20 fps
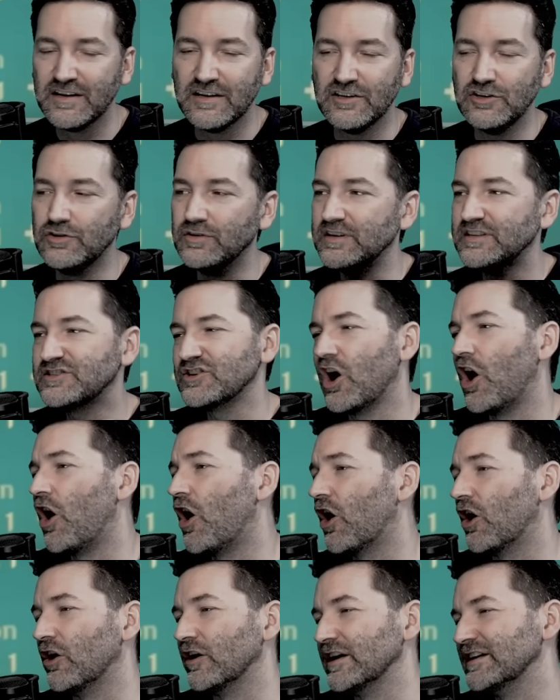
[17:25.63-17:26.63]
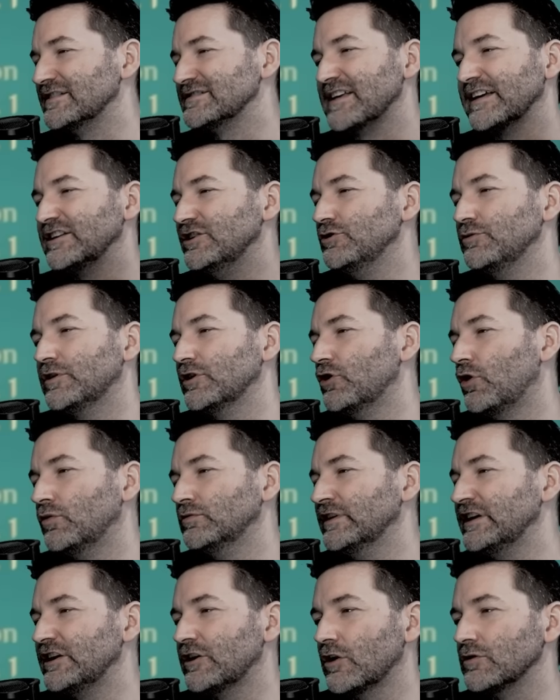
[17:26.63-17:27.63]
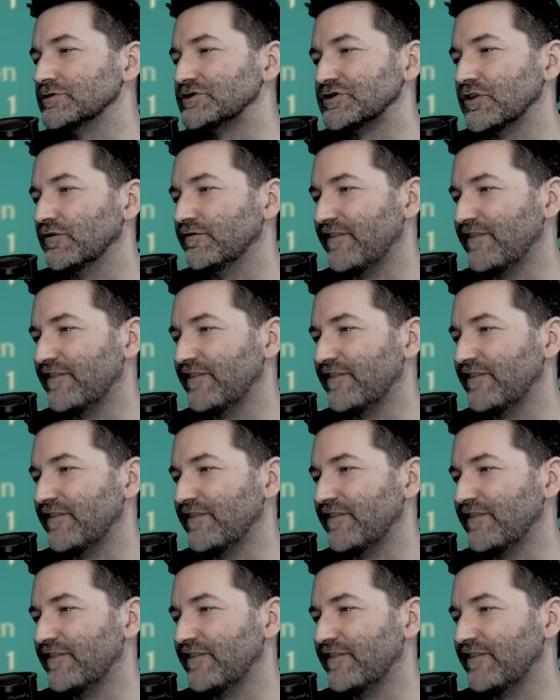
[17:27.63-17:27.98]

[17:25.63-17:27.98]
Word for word: You, it's hard. It's like you can only go so